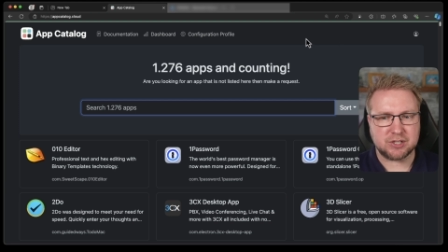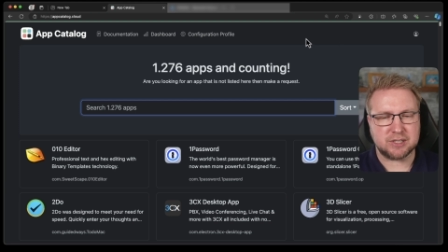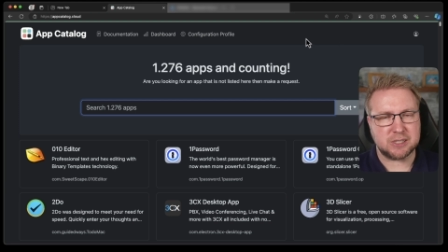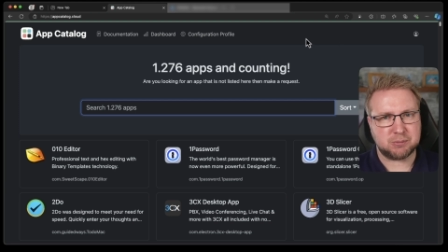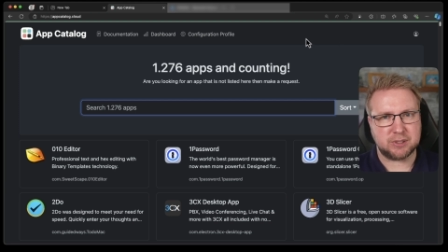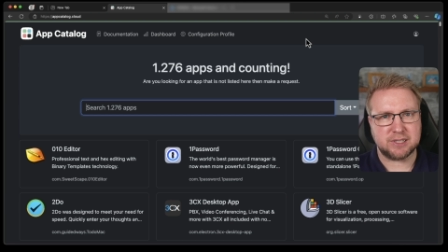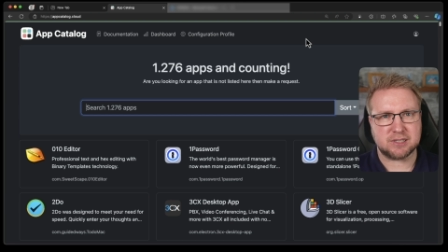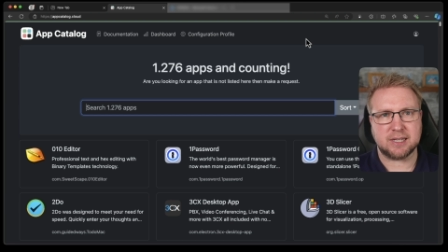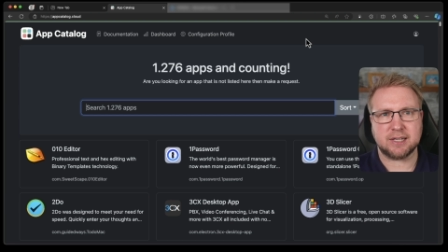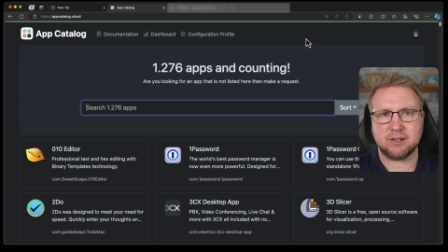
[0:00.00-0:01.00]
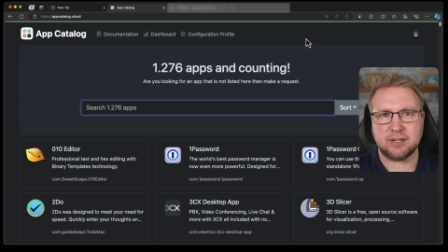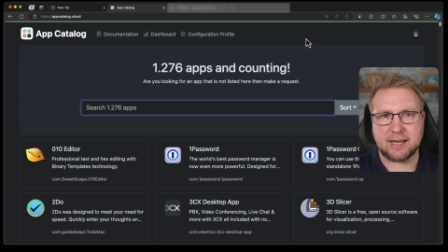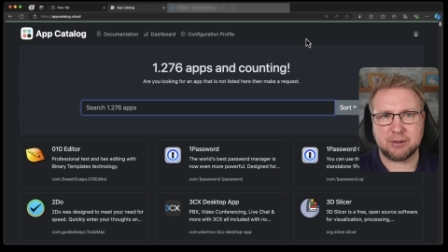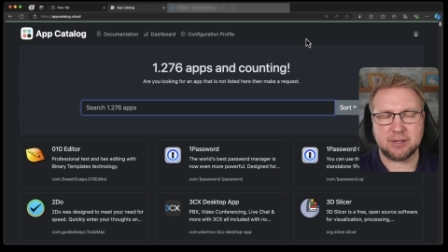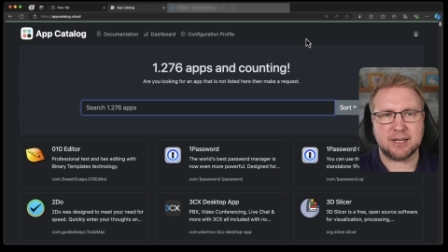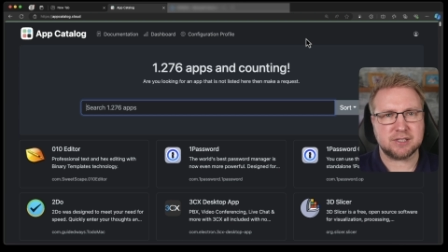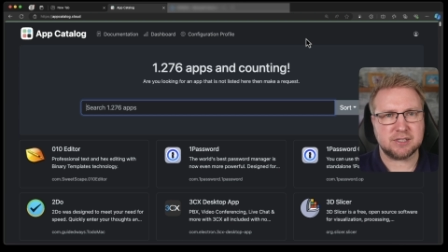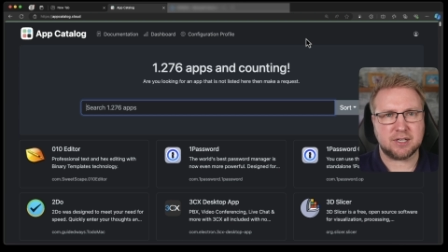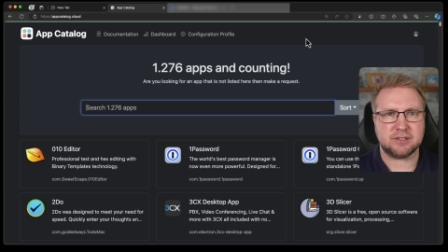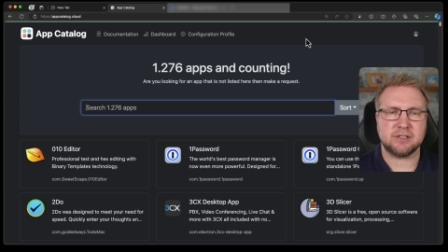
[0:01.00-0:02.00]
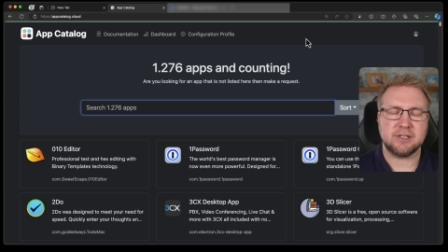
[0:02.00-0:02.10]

is pretty slick on how you get started.